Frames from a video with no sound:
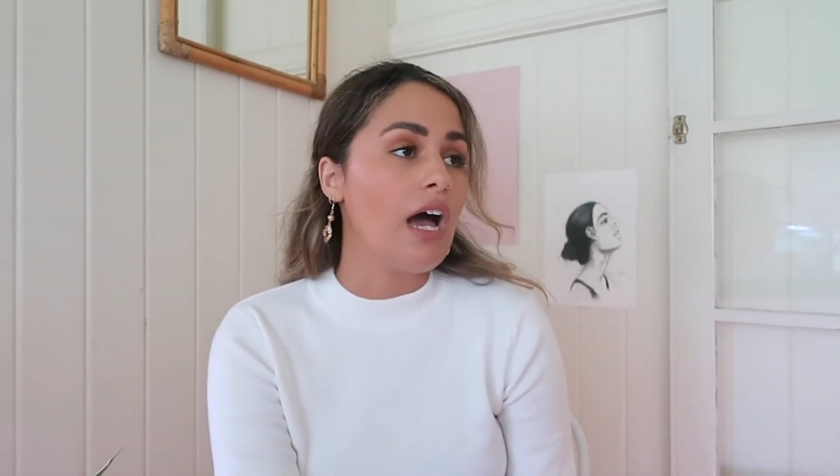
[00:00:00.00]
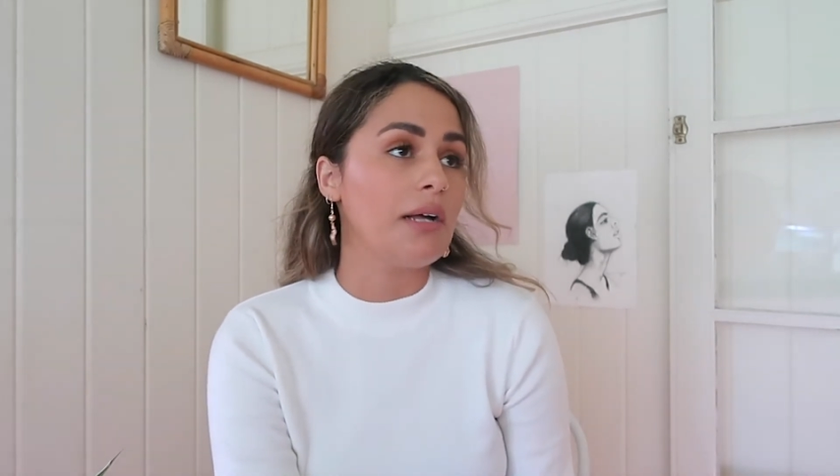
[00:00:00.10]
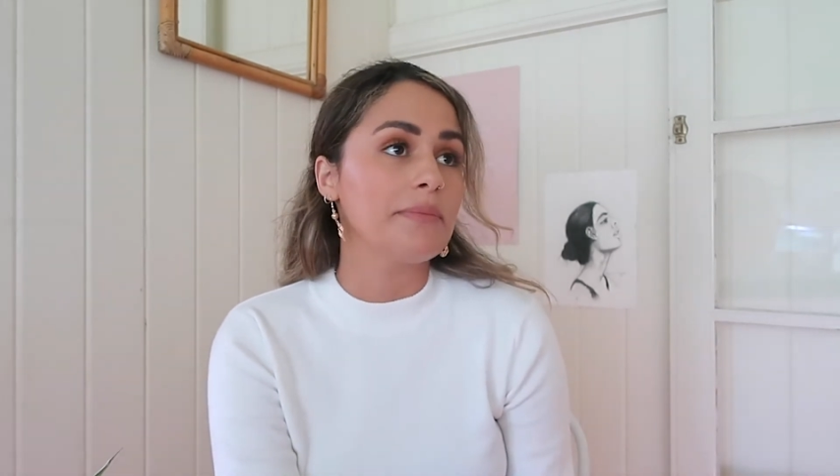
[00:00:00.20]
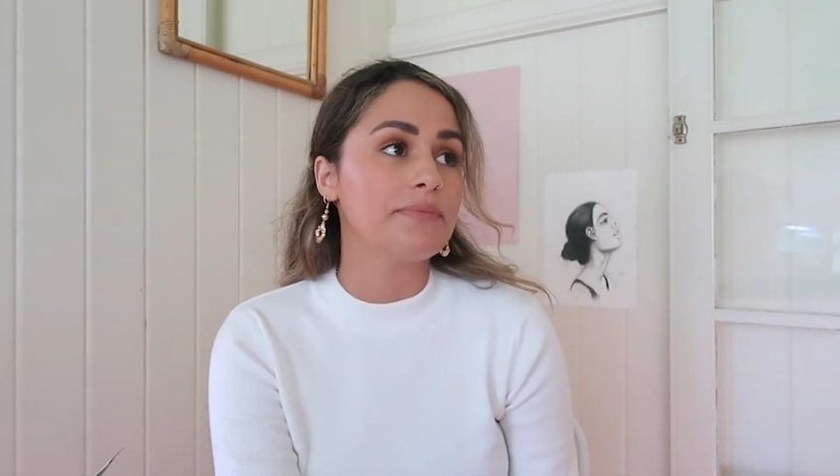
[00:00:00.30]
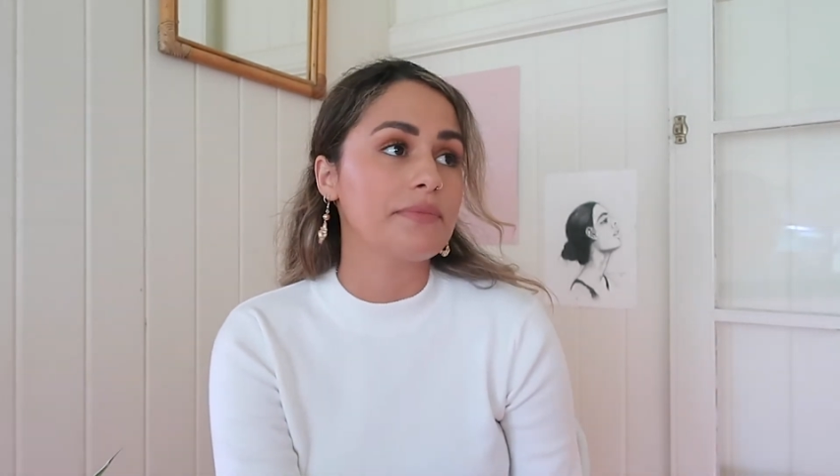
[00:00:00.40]

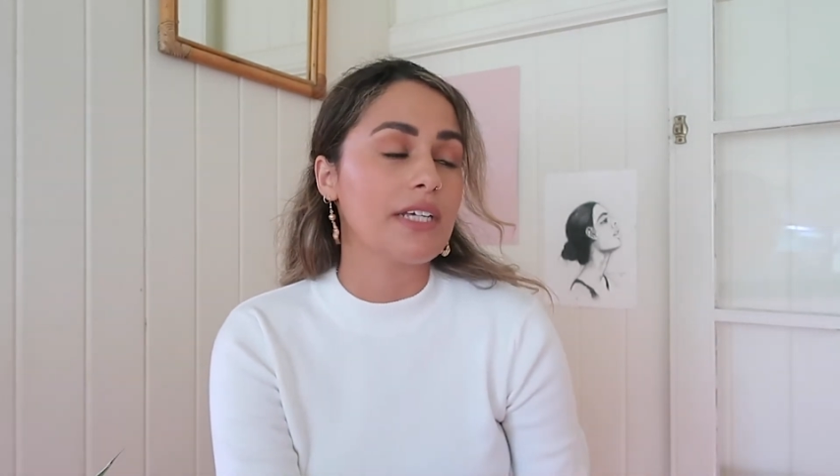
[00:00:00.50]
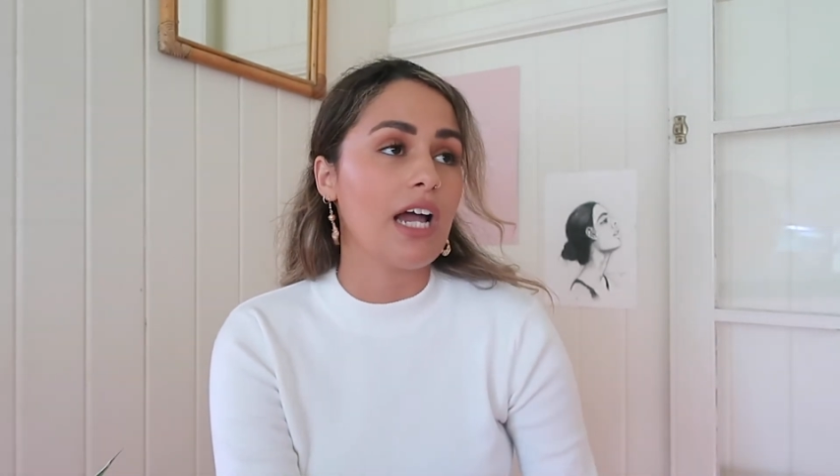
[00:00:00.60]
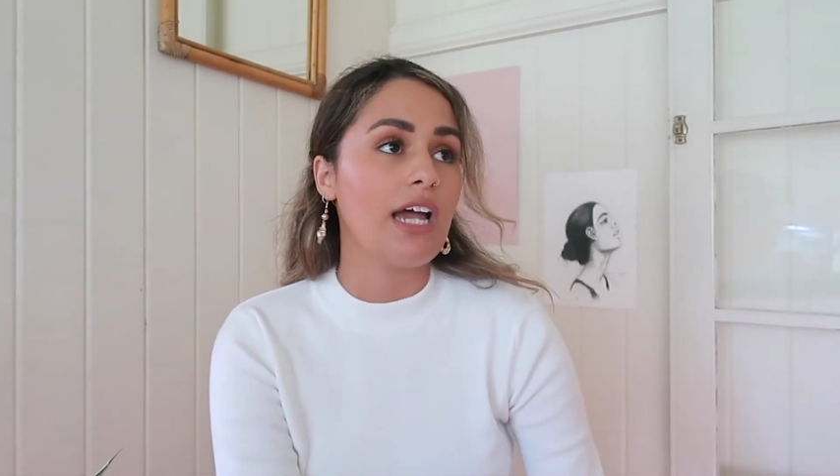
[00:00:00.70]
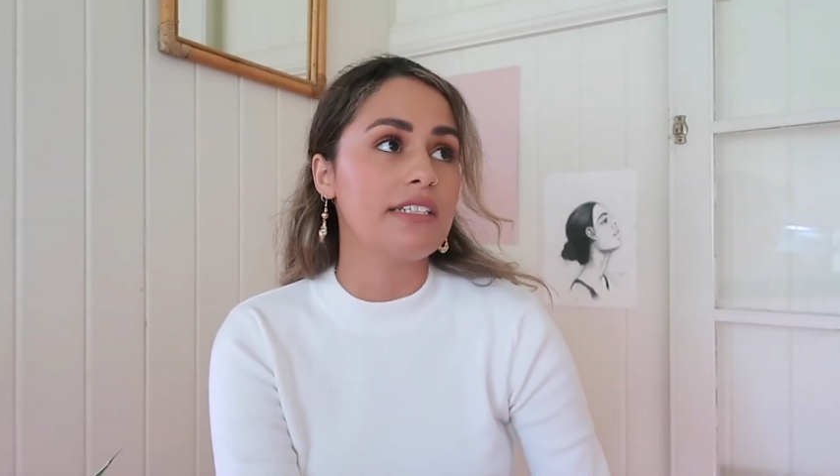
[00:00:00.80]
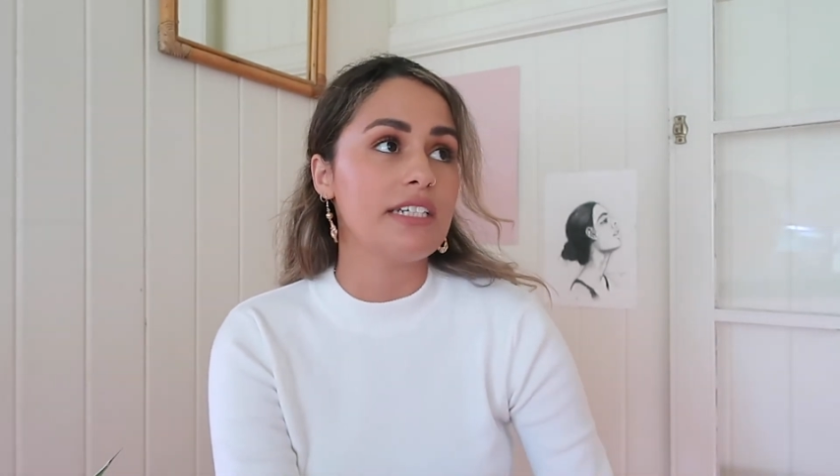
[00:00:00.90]

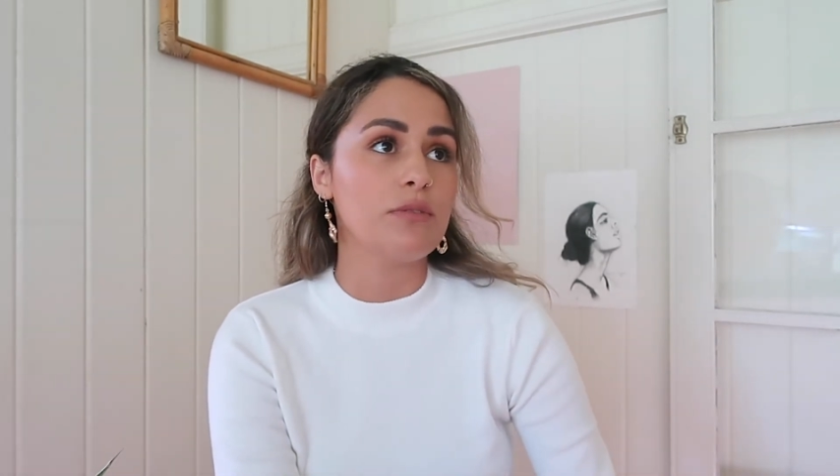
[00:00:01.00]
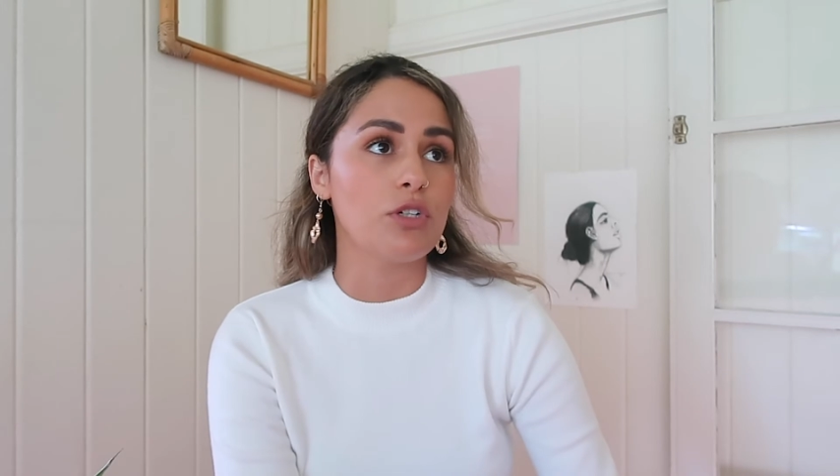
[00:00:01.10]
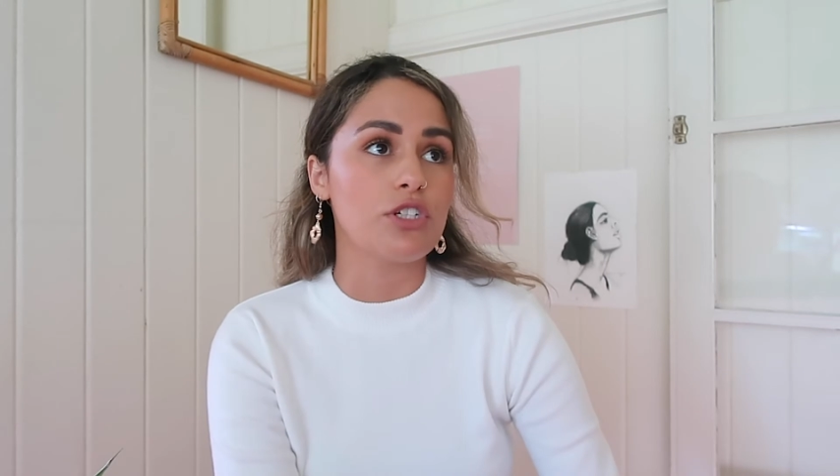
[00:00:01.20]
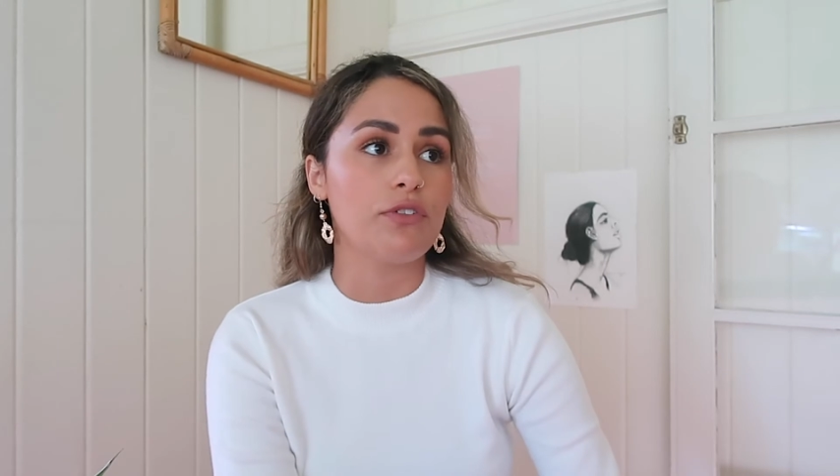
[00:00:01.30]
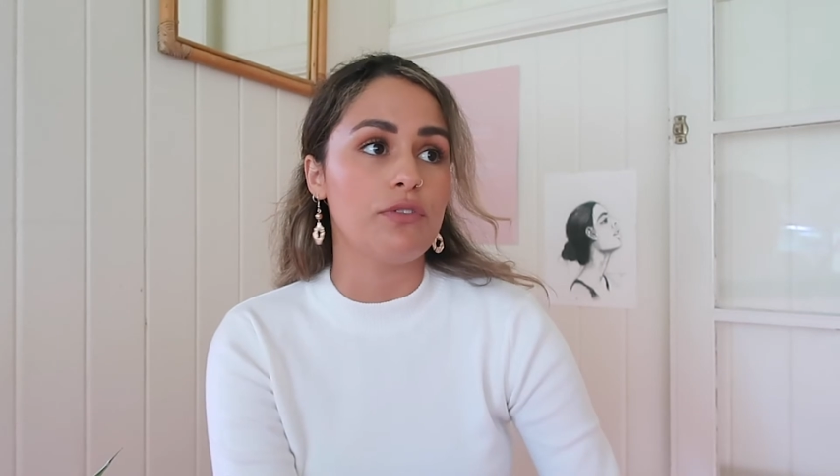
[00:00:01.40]
I did
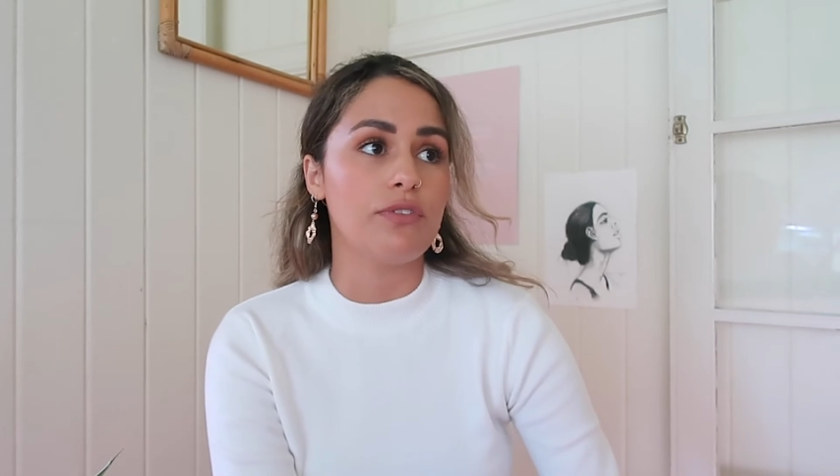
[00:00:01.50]
watch a few